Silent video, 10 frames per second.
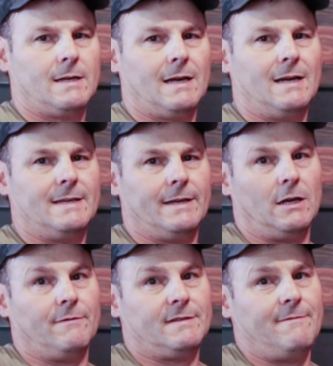Got to take it
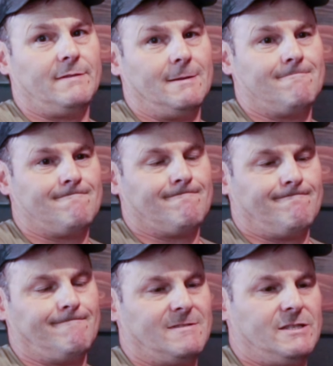off safety
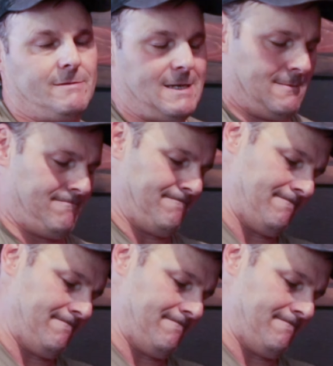to do that.